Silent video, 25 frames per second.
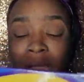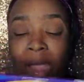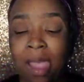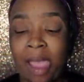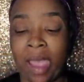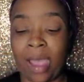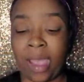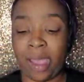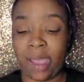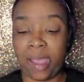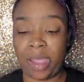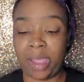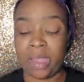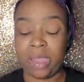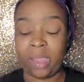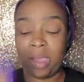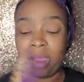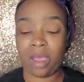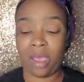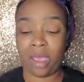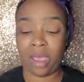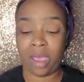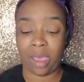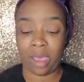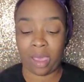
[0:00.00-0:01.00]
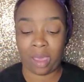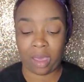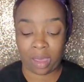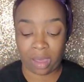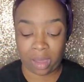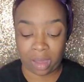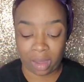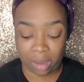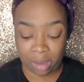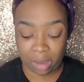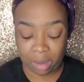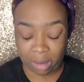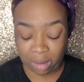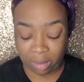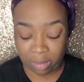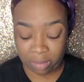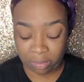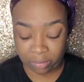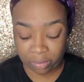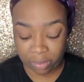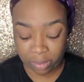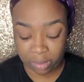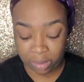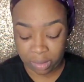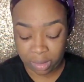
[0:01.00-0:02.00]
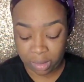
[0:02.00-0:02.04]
I have